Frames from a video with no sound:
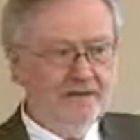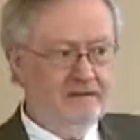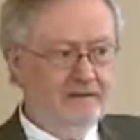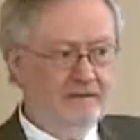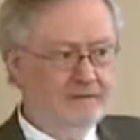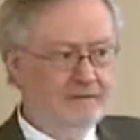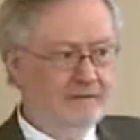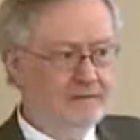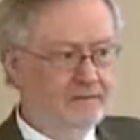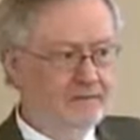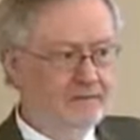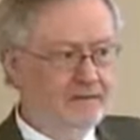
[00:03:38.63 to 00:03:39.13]

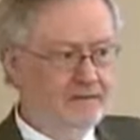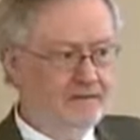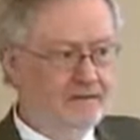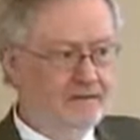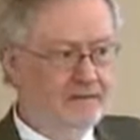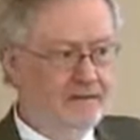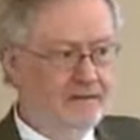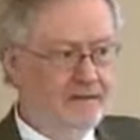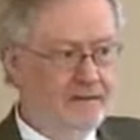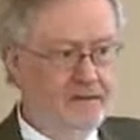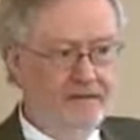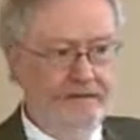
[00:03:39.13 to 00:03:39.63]
And I've always
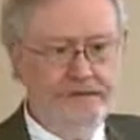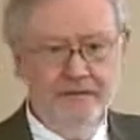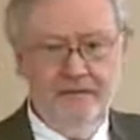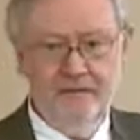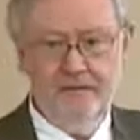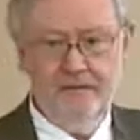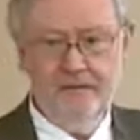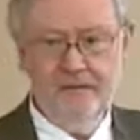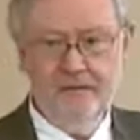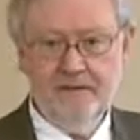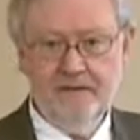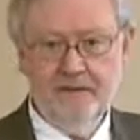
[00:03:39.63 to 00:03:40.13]
had an
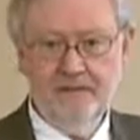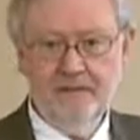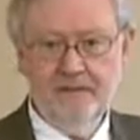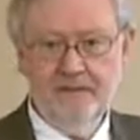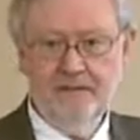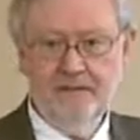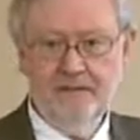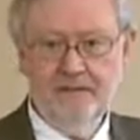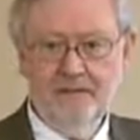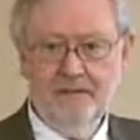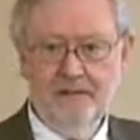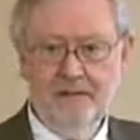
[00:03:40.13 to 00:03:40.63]
affinity
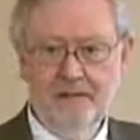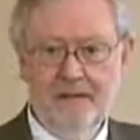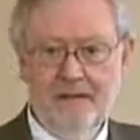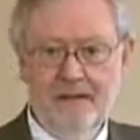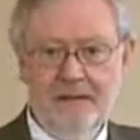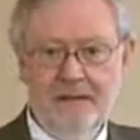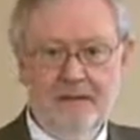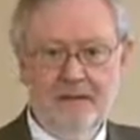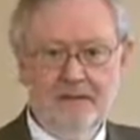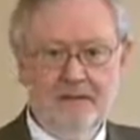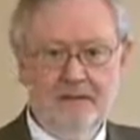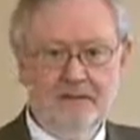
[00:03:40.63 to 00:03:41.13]
for
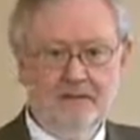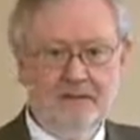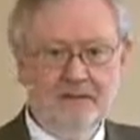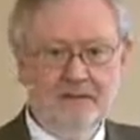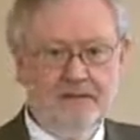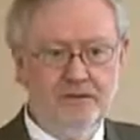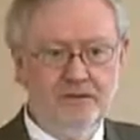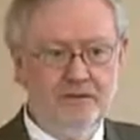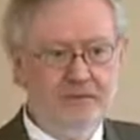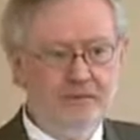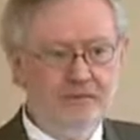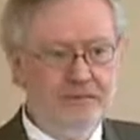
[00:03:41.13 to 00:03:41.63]
maps and
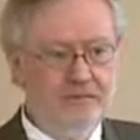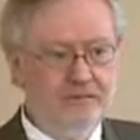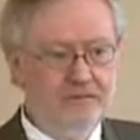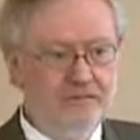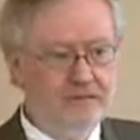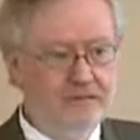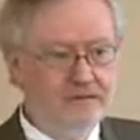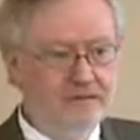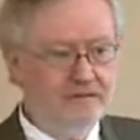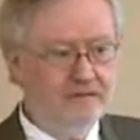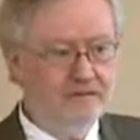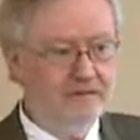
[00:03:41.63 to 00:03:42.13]

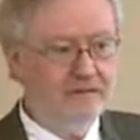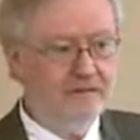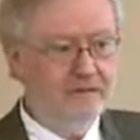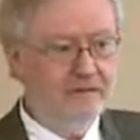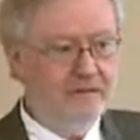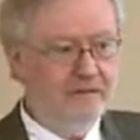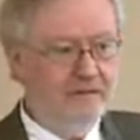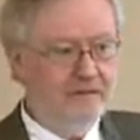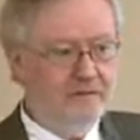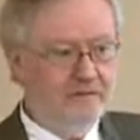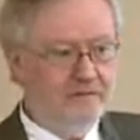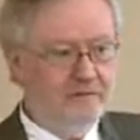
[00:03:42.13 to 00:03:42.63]
geography and
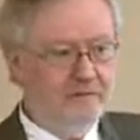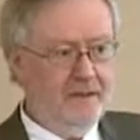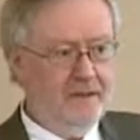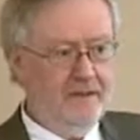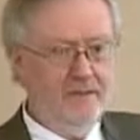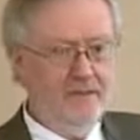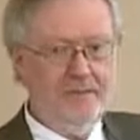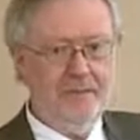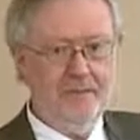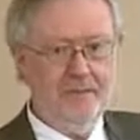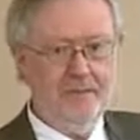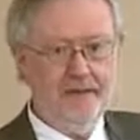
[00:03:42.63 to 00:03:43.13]

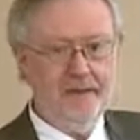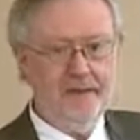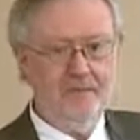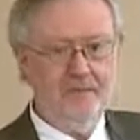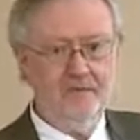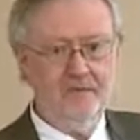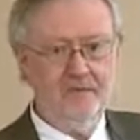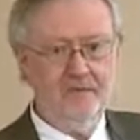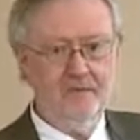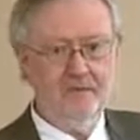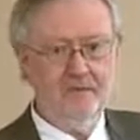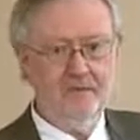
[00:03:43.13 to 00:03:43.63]
making
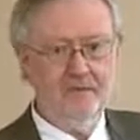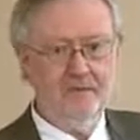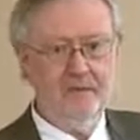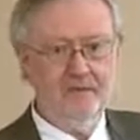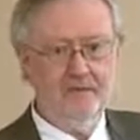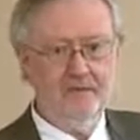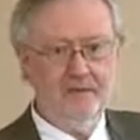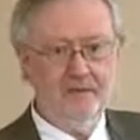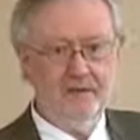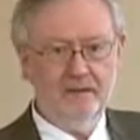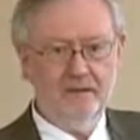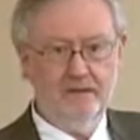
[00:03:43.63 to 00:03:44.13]
maps, and we've
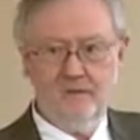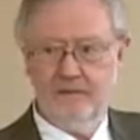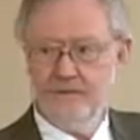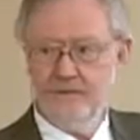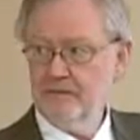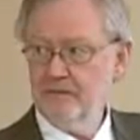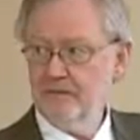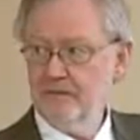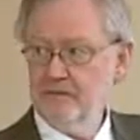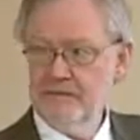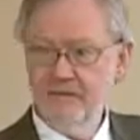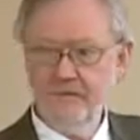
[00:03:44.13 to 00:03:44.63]
developed, as
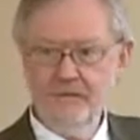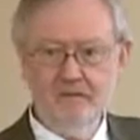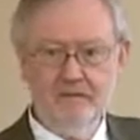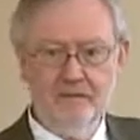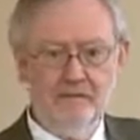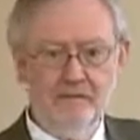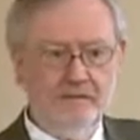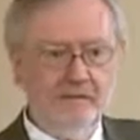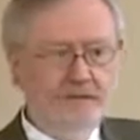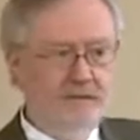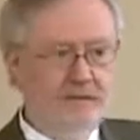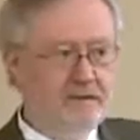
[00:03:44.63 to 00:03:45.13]
you'll see,
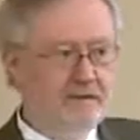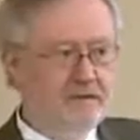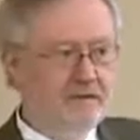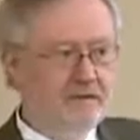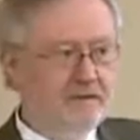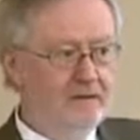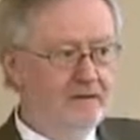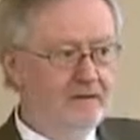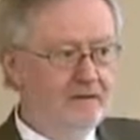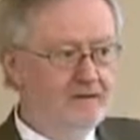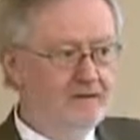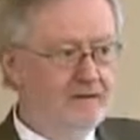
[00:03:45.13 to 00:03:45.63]
some
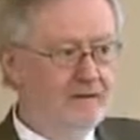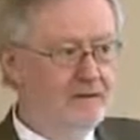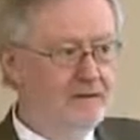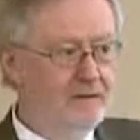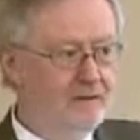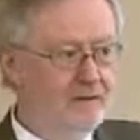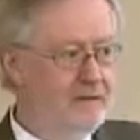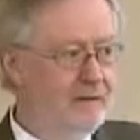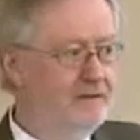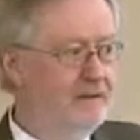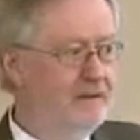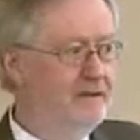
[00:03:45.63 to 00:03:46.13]

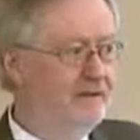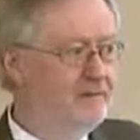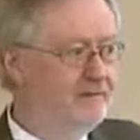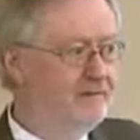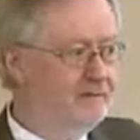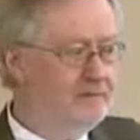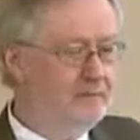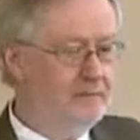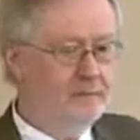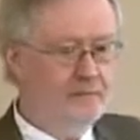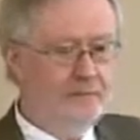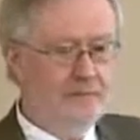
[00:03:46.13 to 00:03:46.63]
intriguing
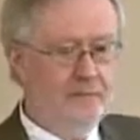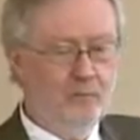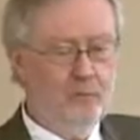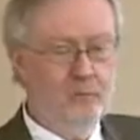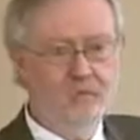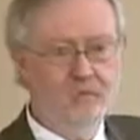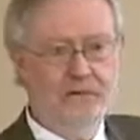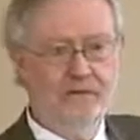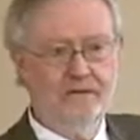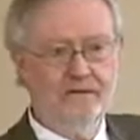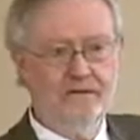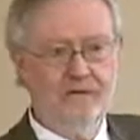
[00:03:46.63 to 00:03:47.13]

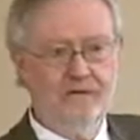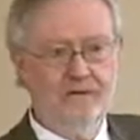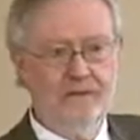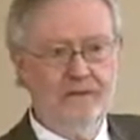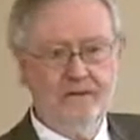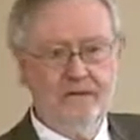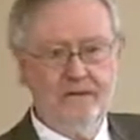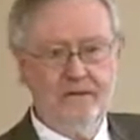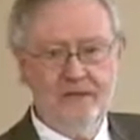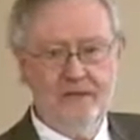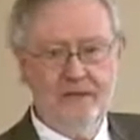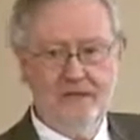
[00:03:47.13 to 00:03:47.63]
ways of
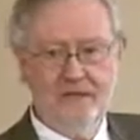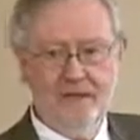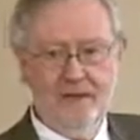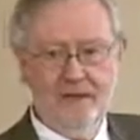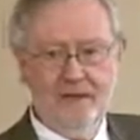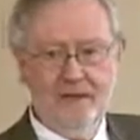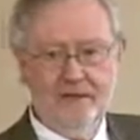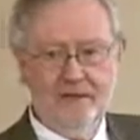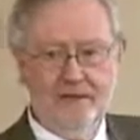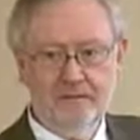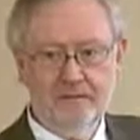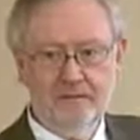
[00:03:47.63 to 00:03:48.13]
gathering
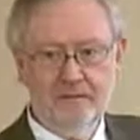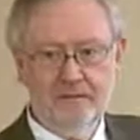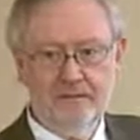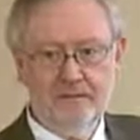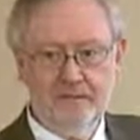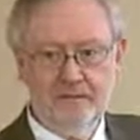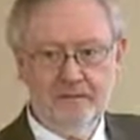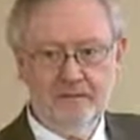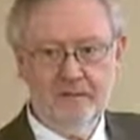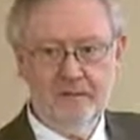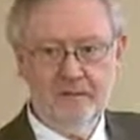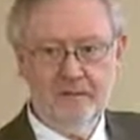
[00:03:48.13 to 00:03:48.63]
map
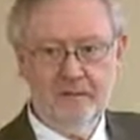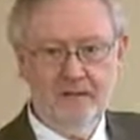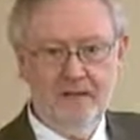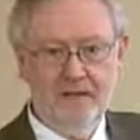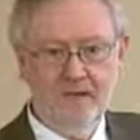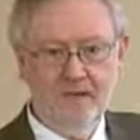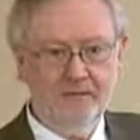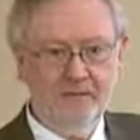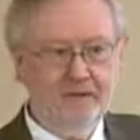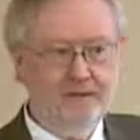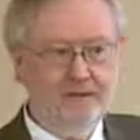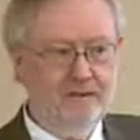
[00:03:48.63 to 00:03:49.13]
subsistence
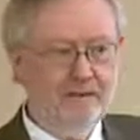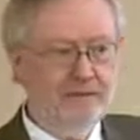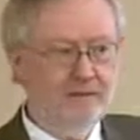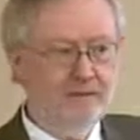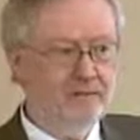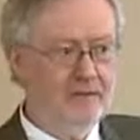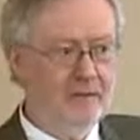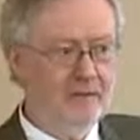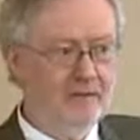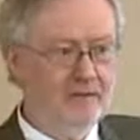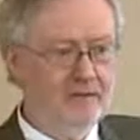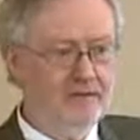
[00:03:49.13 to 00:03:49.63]
map data and
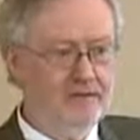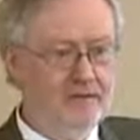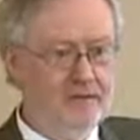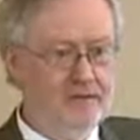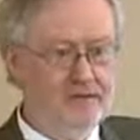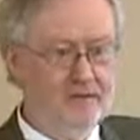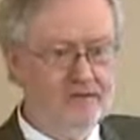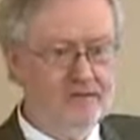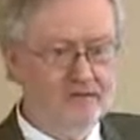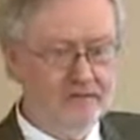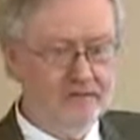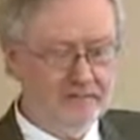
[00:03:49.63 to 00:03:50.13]

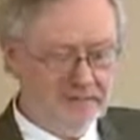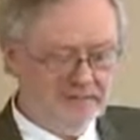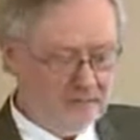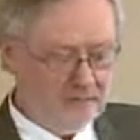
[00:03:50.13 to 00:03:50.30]
representing it.